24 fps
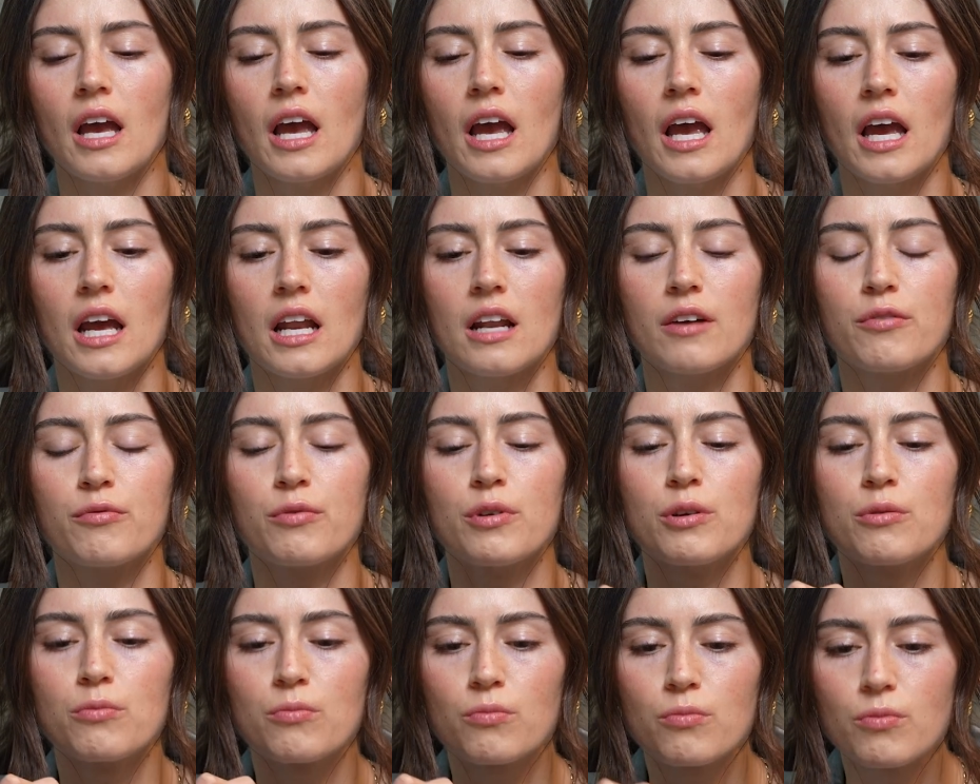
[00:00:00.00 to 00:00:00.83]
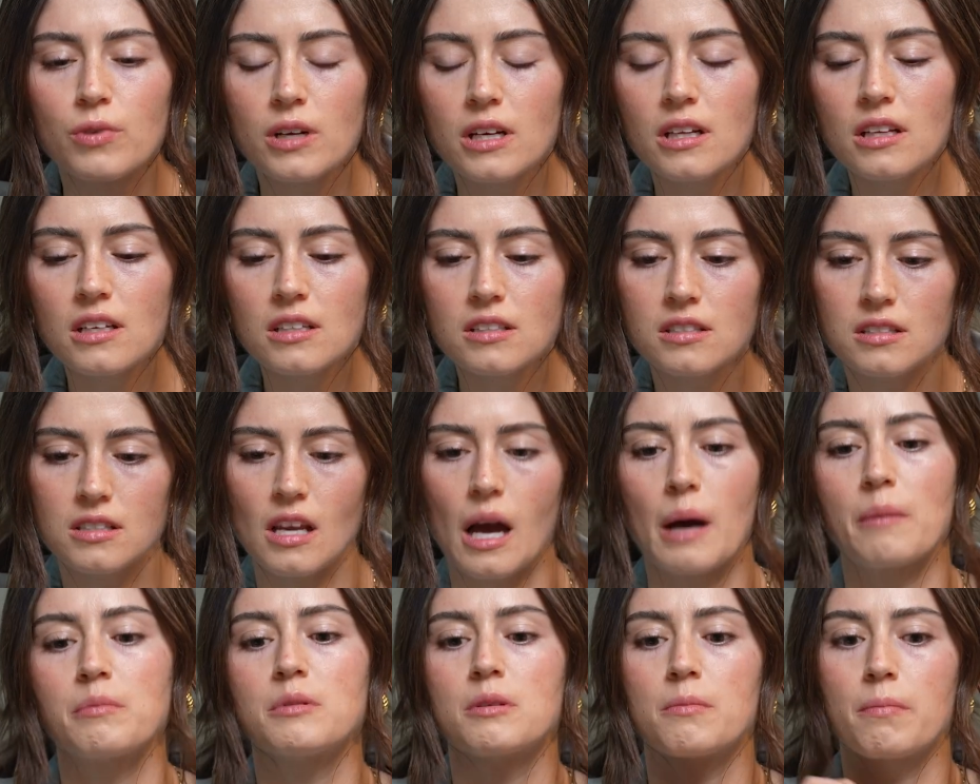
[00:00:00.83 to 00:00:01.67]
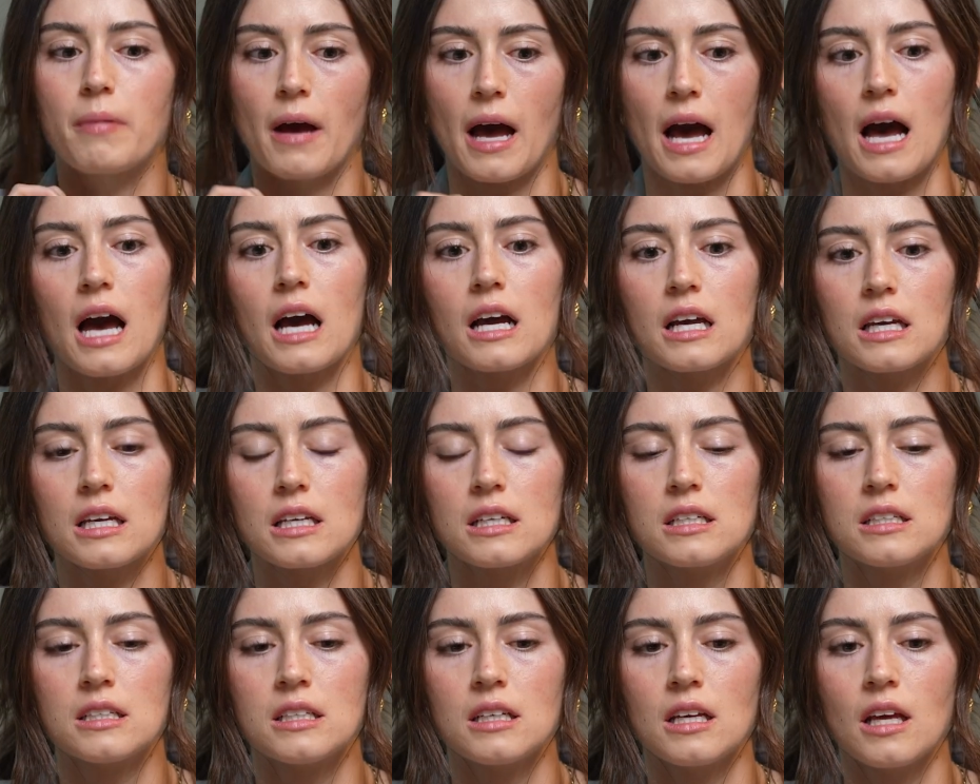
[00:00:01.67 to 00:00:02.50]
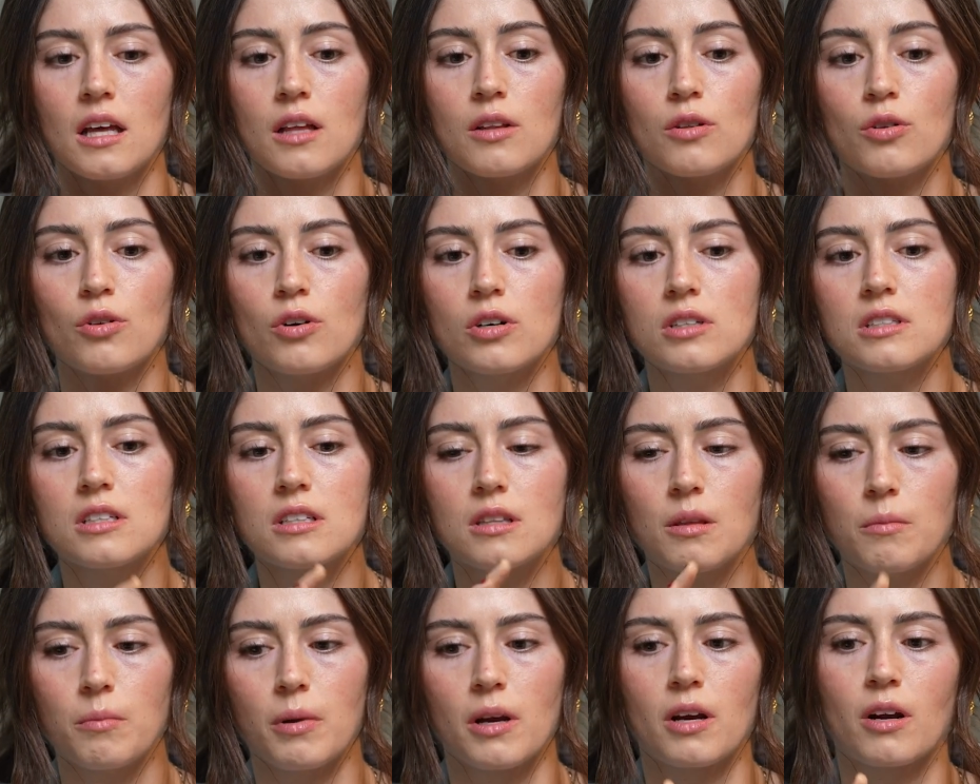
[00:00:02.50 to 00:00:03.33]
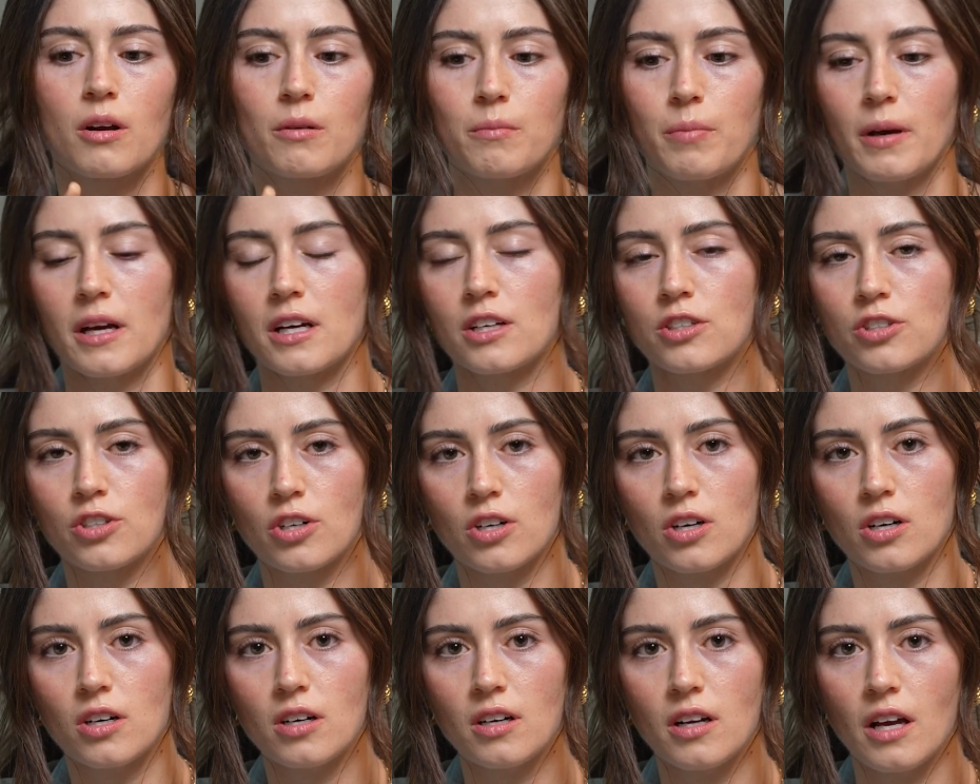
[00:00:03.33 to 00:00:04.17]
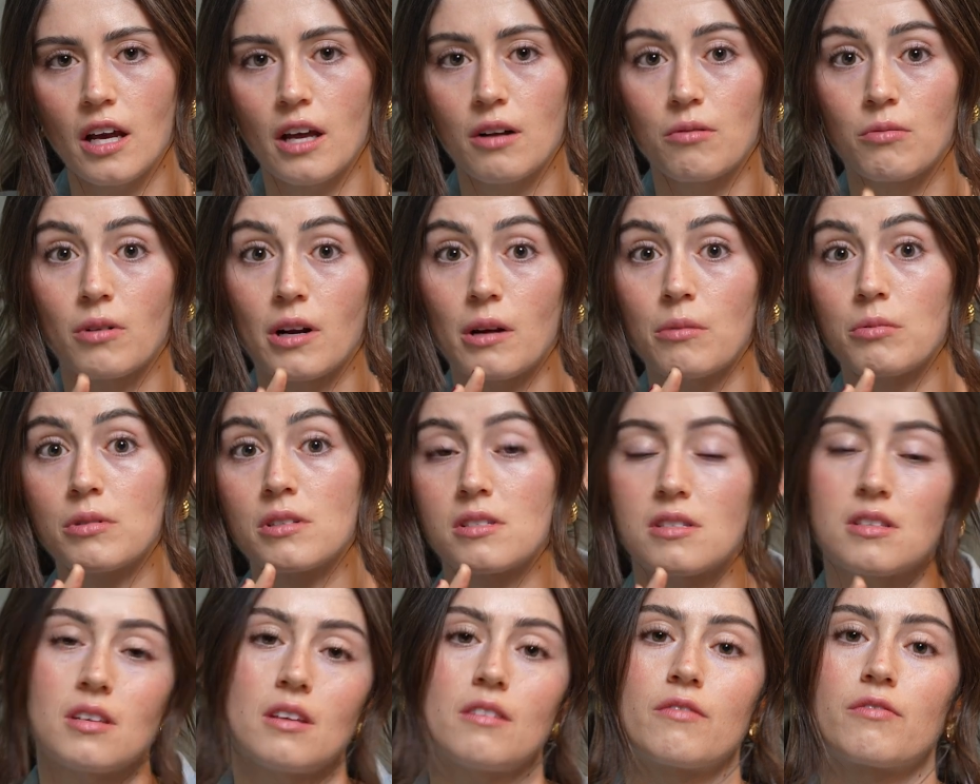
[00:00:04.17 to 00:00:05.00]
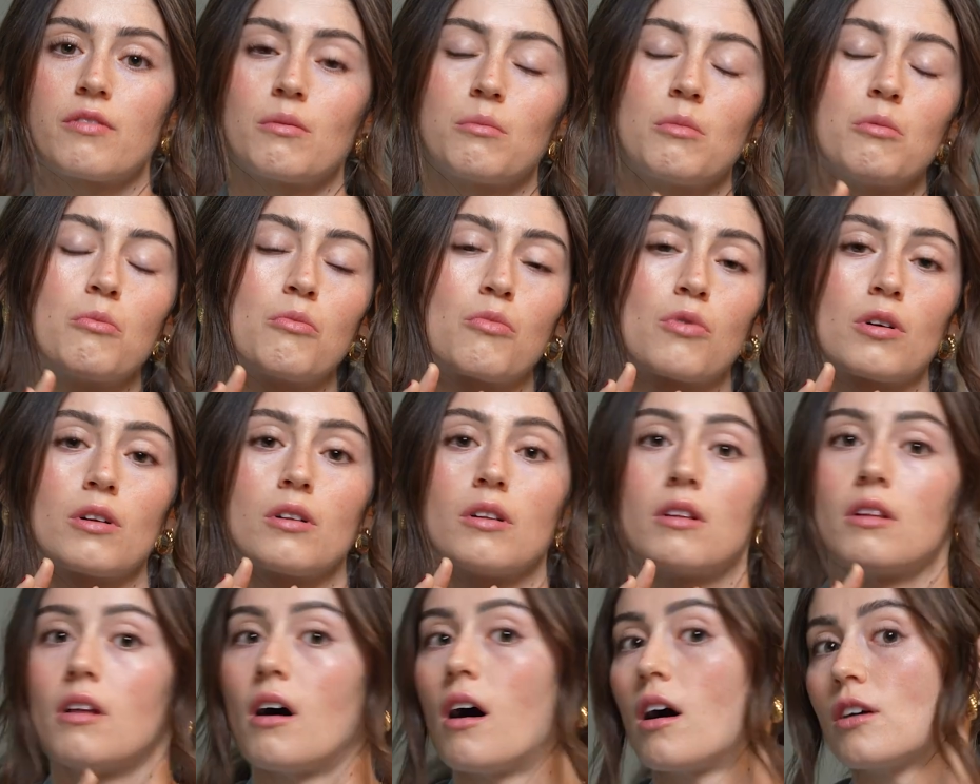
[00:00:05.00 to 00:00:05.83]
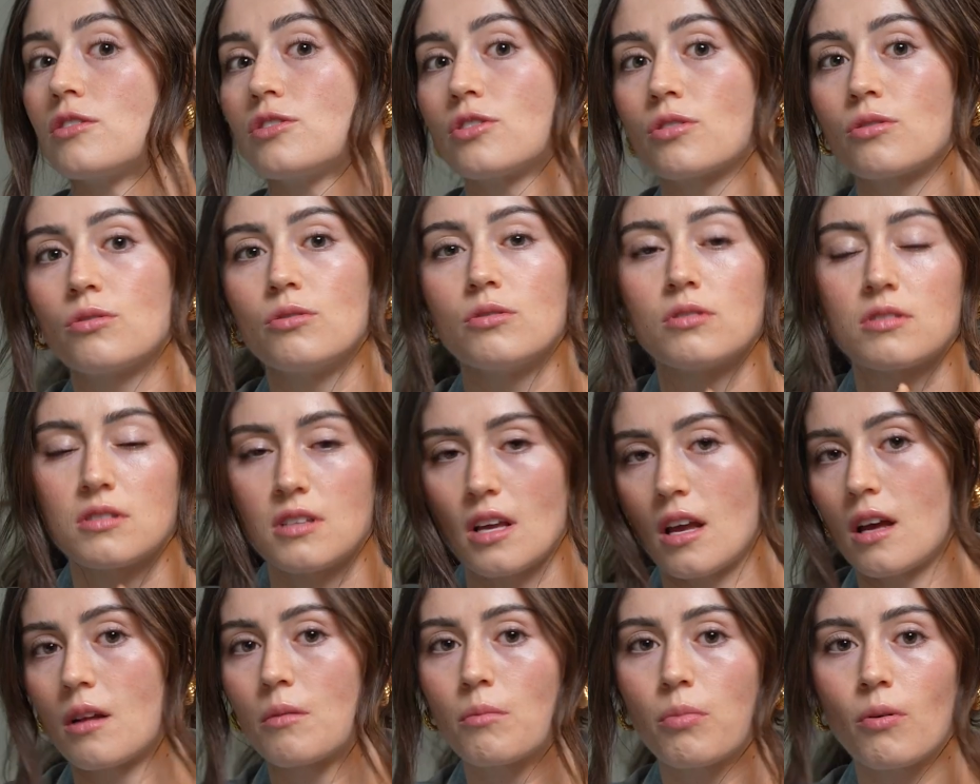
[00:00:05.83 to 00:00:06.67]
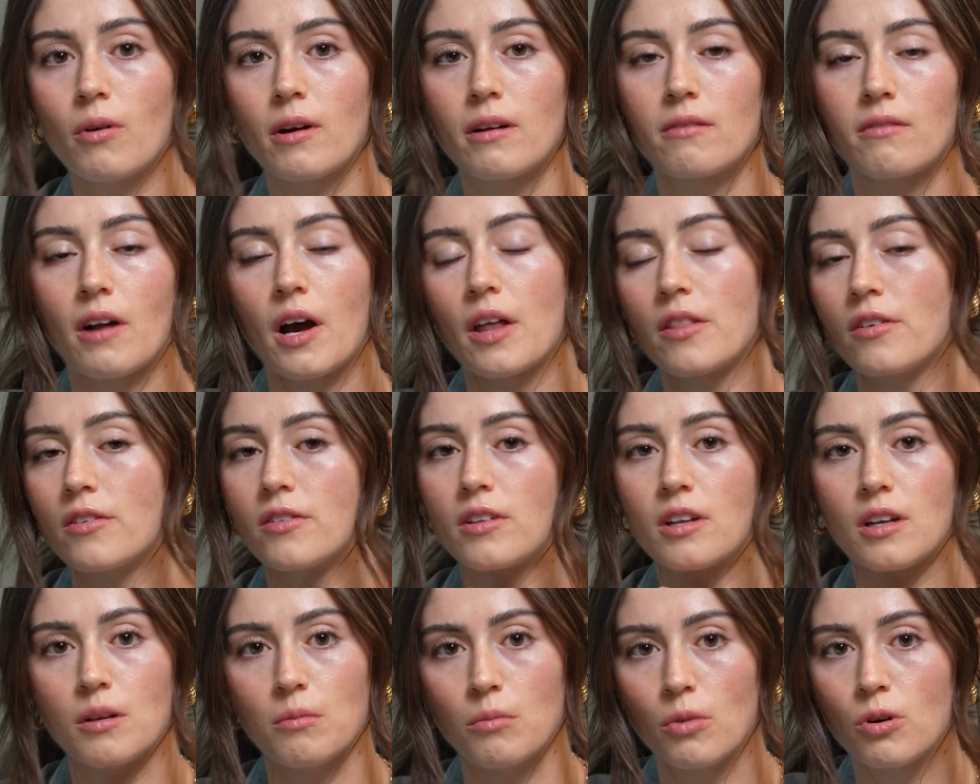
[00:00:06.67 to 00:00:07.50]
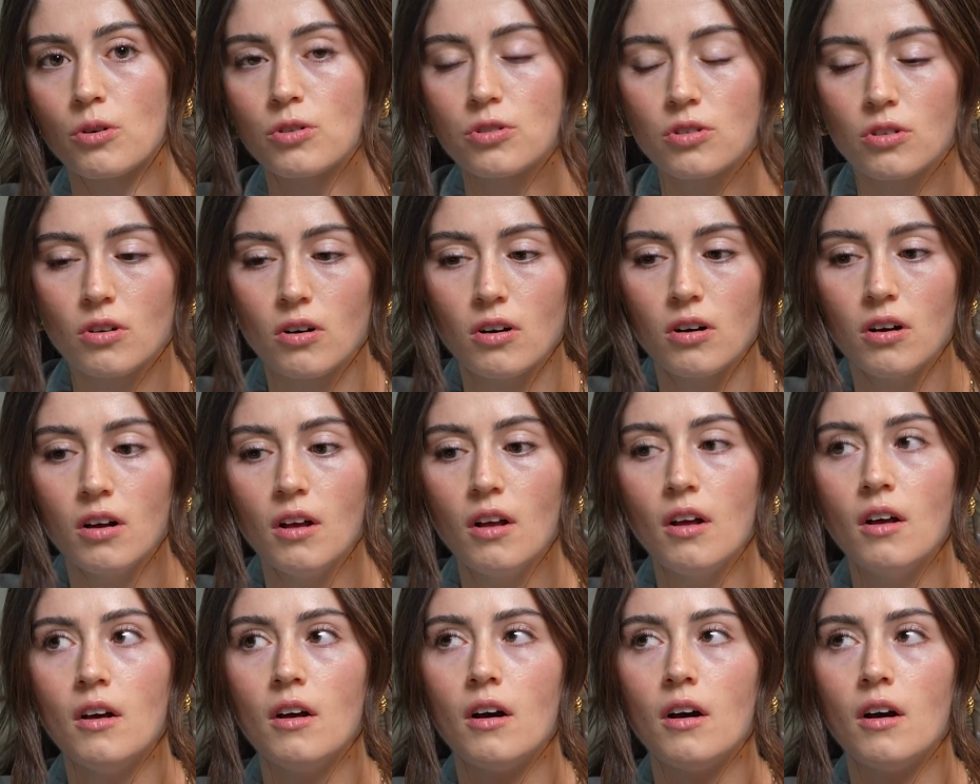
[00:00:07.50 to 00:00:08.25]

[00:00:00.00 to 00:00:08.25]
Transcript: And if we really stepped back and looked at the bigger picture and were able to see it from a more logical standpoint rather than emotional,